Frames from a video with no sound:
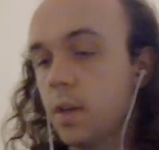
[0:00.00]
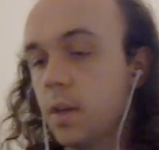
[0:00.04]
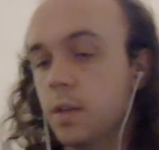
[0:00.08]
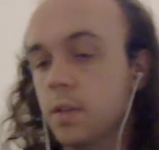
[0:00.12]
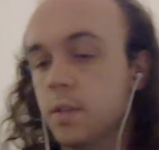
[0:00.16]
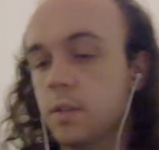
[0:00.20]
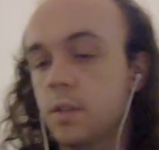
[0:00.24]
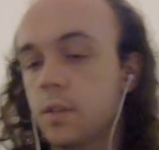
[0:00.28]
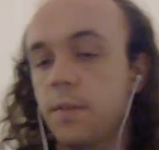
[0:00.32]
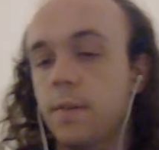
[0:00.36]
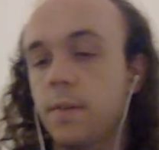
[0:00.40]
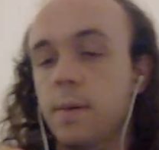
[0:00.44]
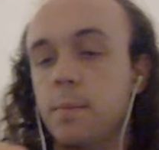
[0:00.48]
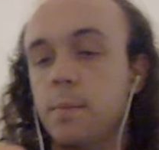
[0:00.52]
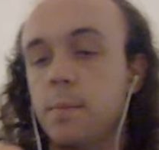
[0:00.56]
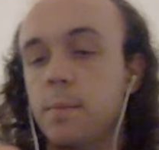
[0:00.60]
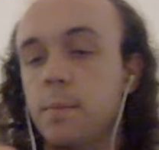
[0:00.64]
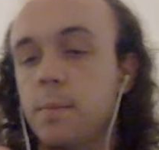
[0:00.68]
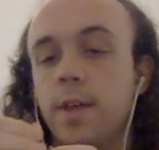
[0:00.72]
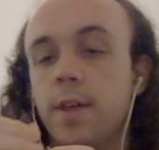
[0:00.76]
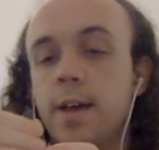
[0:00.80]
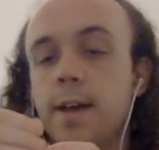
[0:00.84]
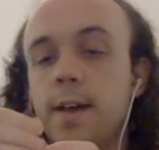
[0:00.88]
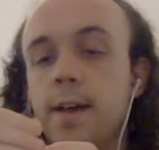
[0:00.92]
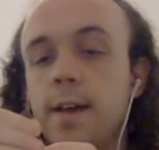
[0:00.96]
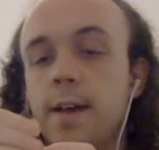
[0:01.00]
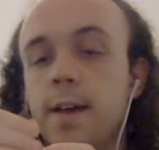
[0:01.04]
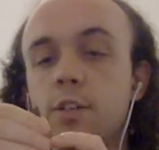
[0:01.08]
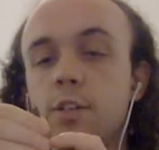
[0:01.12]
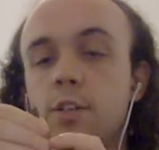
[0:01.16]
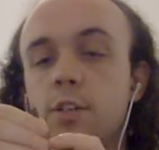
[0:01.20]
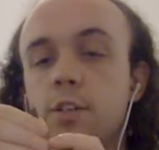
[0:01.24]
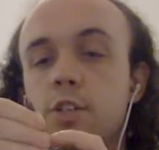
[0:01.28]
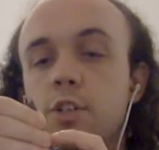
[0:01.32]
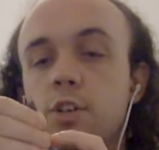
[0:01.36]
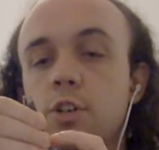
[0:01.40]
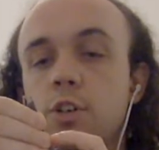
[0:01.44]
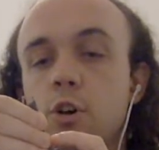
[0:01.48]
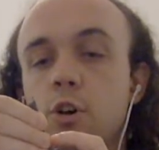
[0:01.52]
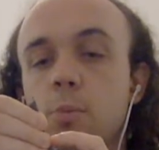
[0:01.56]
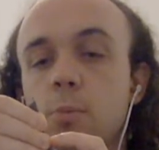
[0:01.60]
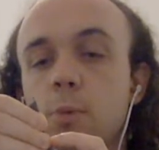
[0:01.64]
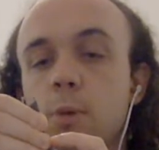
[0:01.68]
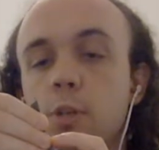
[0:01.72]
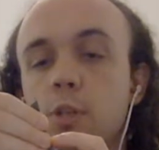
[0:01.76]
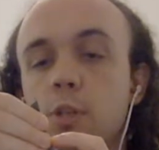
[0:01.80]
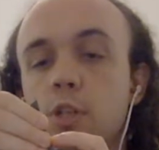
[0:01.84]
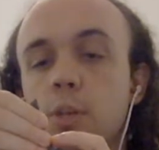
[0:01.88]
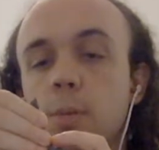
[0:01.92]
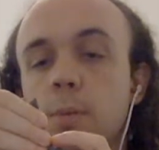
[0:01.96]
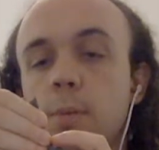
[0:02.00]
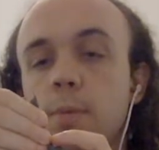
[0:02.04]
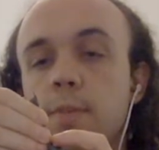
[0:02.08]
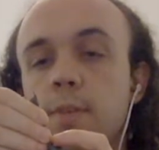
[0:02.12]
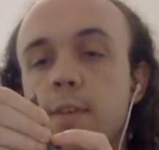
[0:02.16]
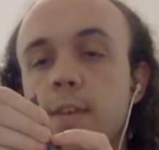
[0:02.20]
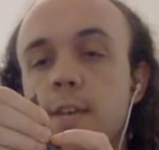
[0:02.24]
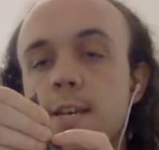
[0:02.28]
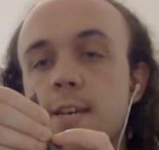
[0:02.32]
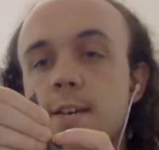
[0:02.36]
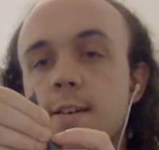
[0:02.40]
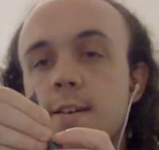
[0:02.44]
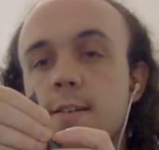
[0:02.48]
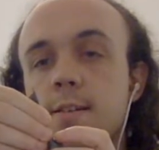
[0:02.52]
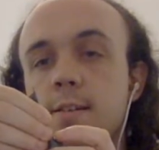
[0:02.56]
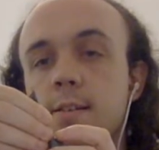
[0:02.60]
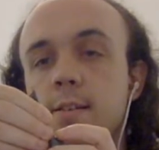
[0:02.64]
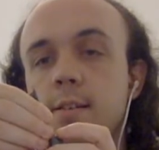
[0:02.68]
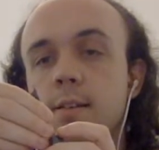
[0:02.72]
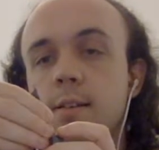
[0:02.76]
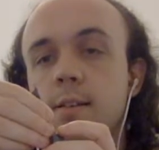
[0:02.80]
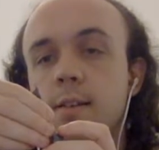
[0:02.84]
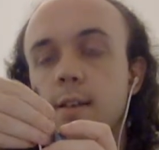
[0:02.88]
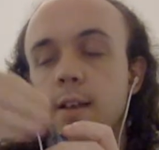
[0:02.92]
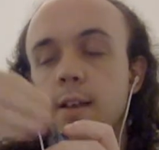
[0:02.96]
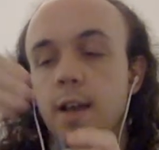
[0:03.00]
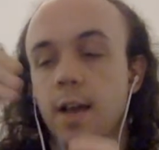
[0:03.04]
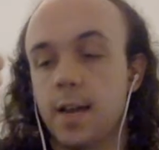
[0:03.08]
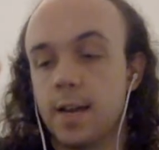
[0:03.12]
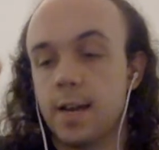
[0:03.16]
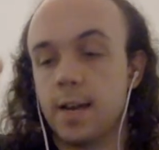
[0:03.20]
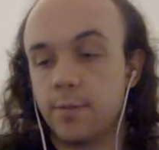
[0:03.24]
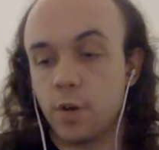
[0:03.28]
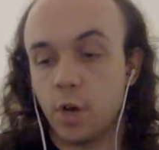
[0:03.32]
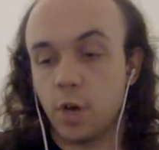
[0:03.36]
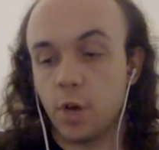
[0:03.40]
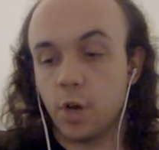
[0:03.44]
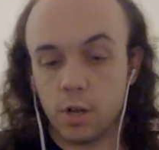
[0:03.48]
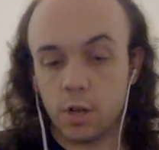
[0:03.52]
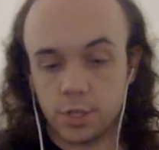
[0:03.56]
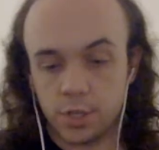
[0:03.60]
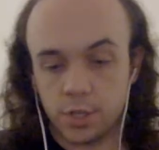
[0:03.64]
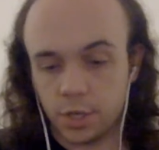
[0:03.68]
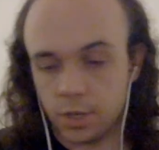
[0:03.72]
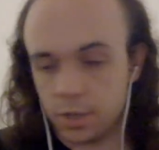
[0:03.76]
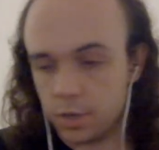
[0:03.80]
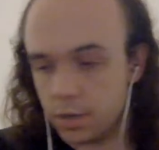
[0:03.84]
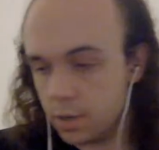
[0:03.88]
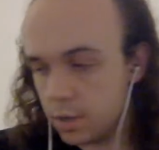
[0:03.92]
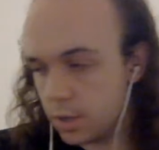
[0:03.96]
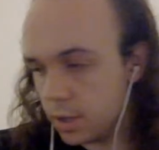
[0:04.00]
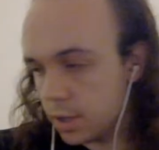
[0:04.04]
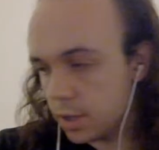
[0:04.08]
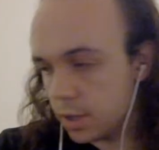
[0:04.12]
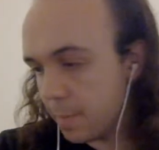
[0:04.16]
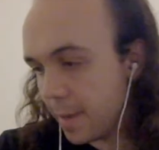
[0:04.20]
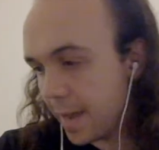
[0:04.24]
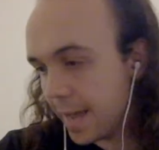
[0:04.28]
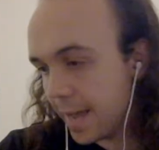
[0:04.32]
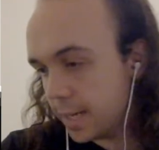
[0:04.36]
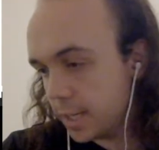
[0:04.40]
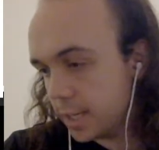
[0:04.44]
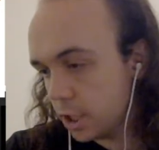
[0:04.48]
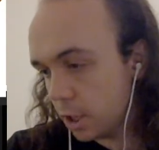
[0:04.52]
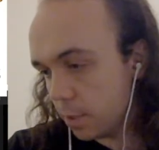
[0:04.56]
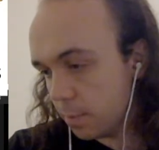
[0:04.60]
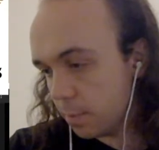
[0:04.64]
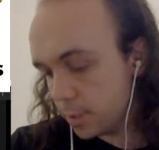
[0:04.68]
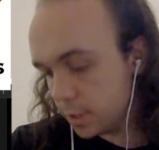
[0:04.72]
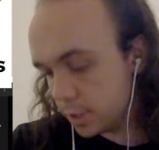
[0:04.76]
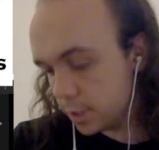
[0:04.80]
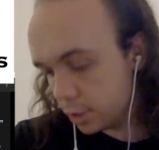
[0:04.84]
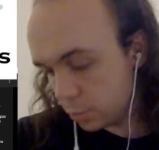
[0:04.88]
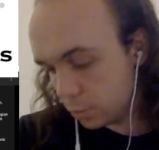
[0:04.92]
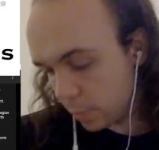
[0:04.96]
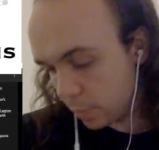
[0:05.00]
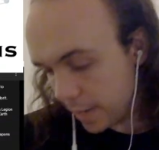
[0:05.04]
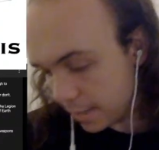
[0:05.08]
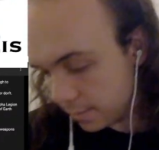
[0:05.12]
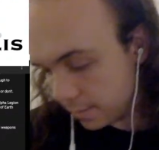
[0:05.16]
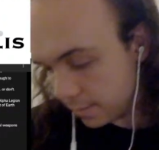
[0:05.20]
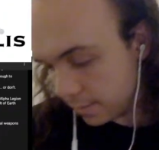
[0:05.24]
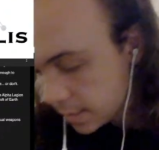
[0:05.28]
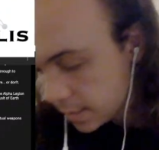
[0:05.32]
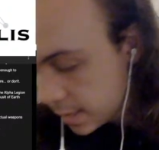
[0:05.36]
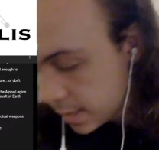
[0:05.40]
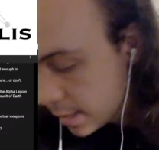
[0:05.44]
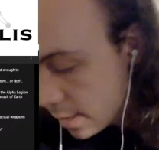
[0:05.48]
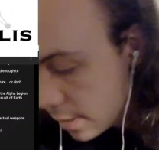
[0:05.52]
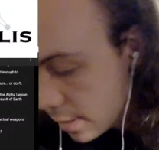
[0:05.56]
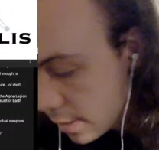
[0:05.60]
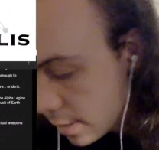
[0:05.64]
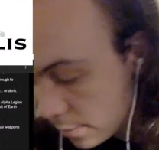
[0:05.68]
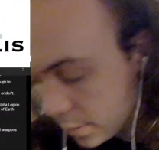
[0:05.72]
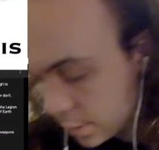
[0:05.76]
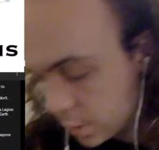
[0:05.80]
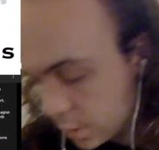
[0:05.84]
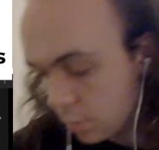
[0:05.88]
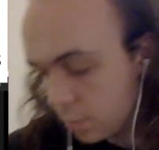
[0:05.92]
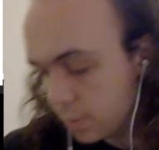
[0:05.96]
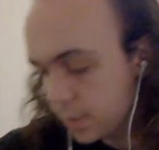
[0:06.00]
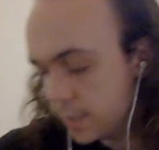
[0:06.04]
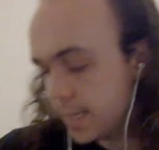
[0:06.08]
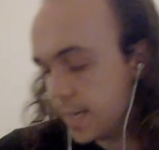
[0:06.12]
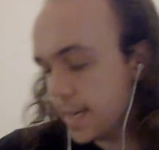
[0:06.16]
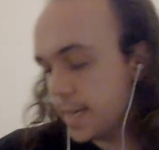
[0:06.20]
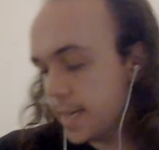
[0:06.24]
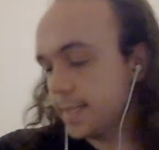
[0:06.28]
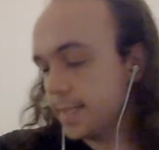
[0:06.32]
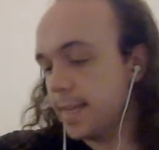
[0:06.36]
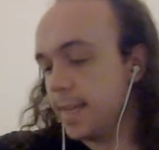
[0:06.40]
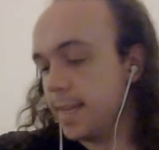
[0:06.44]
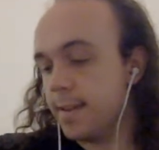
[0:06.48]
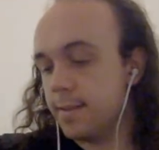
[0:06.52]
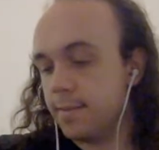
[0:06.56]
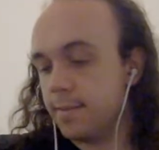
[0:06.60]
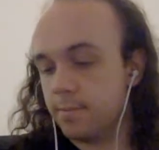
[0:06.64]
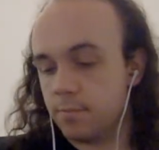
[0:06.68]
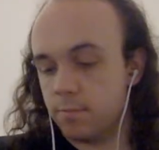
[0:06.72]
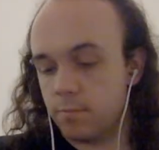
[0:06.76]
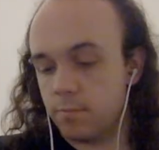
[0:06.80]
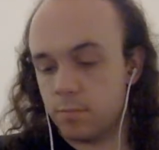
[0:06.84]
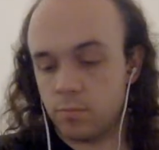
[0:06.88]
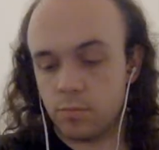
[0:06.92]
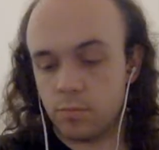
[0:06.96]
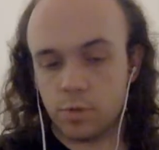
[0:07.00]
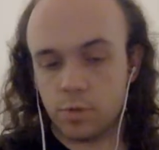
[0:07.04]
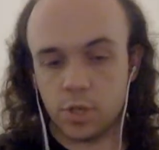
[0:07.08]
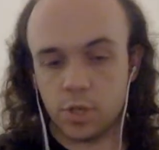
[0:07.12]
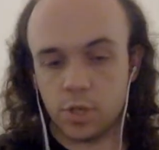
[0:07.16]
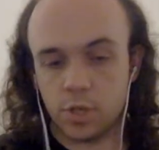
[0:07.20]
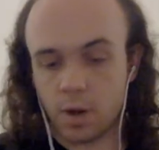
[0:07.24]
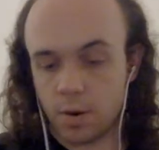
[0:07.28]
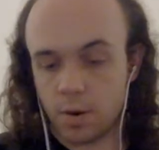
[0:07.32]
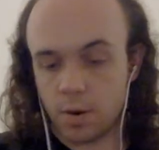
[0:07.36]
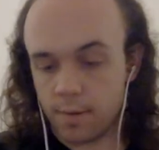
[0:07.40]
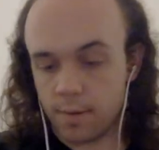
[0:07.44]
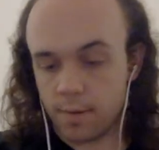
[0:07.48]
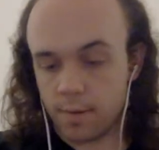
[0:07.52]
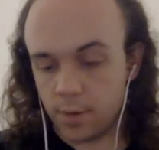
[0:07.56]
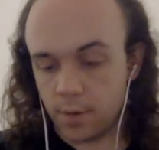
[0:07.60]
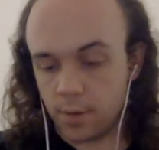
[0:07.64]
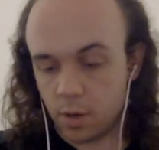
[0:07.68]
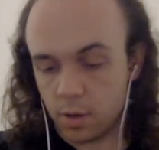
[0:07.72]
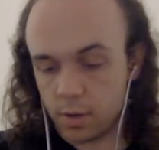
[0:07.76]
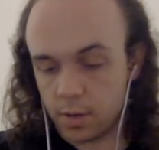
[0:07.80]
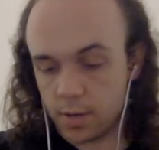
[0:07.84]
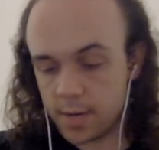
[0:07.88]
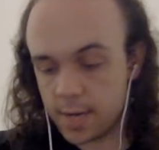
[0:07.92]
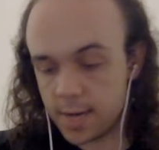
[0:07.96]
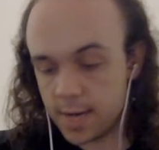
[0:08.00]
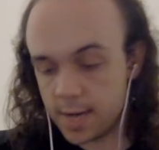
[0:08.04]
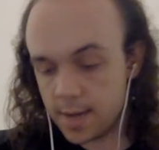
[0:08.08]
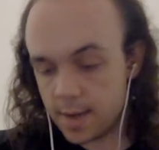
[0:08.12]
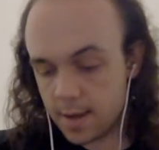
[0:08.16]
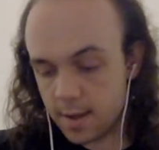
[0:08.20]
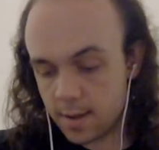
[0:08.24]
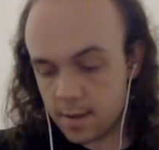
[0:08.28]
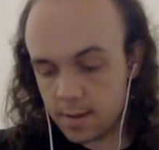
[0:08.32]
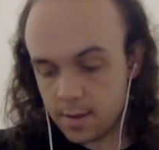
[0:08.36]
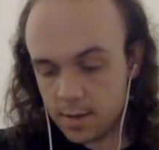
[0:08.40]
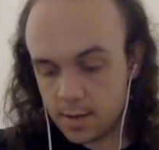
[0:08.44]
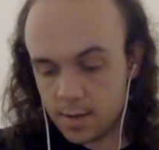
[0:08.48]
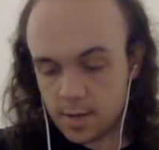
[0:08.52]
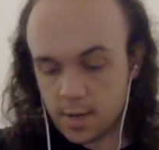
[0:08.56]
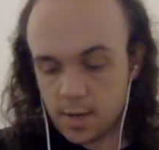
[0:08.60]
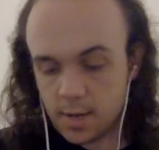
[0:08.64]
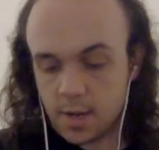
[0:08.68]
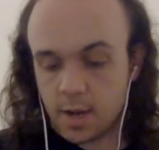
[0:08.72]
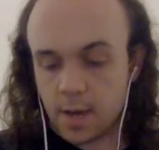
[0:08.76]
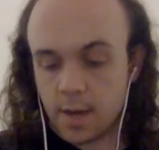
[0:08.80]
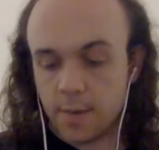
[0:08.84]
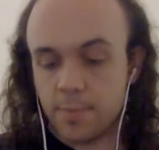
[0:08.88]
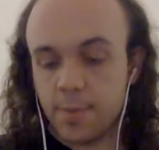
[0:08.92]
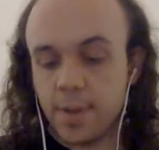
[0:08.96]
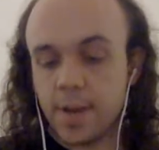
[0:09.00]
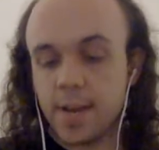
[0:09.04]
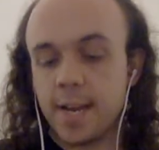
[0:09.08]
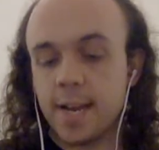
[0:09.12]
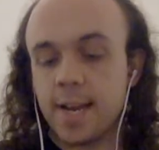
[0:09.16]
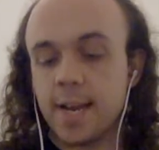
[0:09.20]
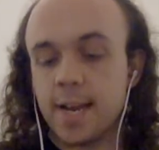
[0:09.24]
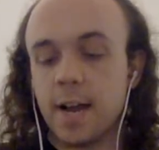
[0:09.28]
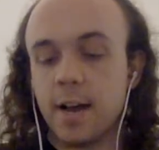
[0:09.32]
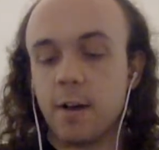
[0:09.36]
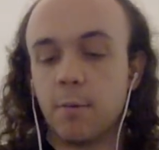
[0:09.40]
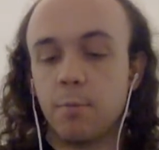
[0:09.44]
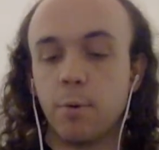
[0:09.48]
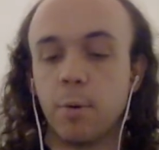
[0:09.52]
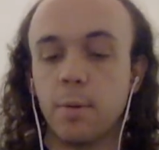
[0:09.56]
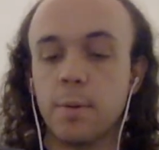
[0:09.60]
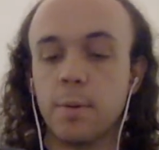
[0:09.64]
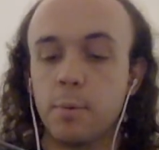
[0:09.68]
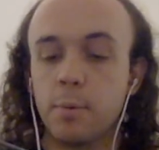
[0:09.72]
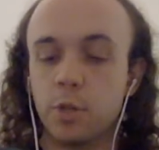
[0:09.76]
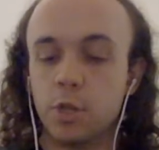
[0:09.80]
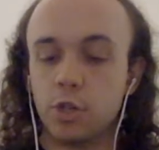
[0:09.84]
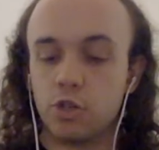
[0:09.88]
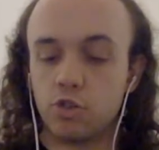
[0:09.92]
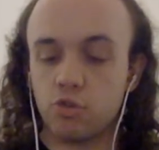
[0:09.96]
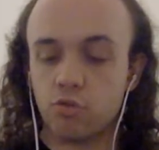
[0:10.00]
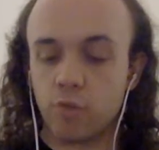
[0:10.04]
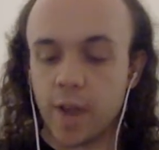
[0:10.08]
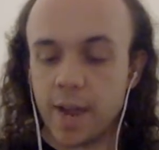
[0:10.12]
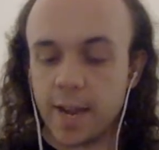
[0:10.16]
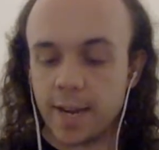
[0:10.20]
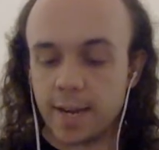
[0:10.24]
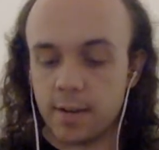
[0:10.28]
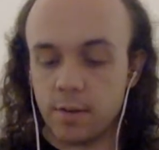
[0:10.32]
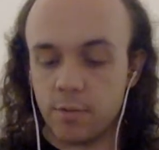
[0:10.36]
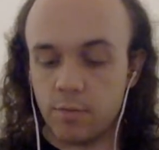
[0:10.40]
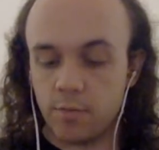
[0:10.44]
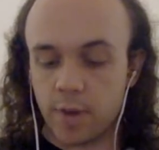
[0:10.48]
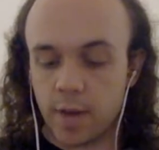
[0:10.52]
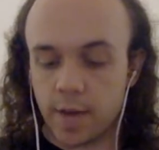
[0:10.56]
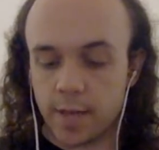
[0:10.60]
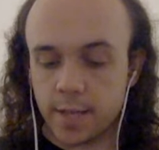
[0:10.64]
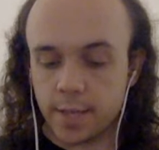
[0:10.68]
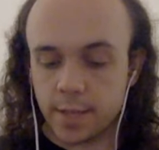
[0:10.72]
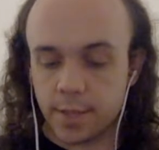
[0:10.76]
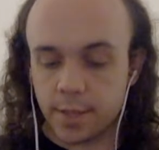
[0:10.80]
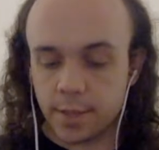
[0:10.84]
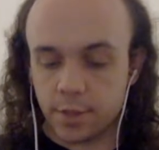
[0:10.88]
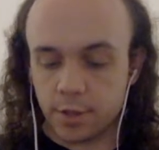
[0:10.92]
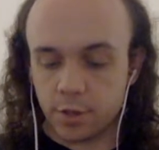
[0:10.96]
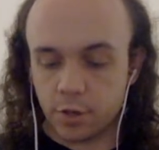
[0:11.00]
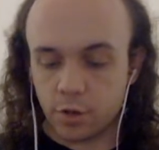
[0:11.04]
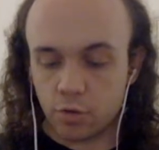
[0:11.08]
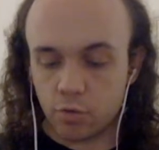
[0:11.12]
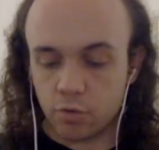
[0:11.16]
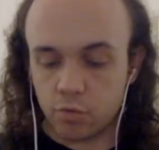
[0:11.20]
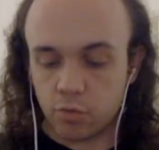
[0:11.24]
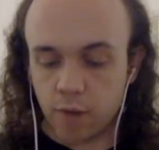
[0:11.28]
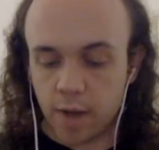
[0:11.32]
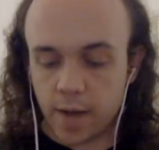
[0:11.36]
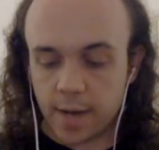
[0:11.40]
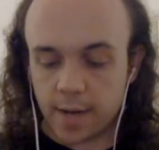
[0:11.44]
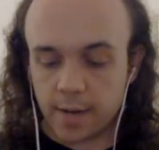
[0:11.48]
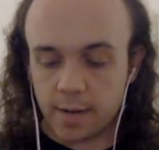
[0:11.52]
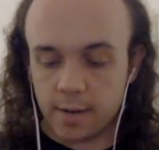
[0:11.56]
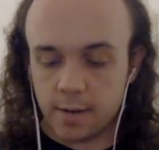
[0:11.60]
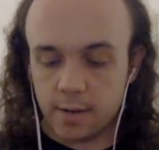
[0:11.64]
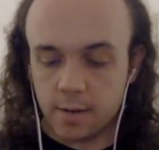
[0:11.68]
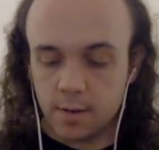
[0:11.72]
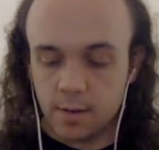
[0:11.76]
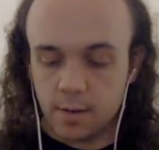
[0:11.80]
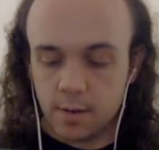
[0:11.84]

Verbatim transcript: So if I put that just up on top of here, and I've got the banner toppers as well from the Corsairs kit. So I've got here, I'm thinking I'll probably put the dragon rather than the kraken,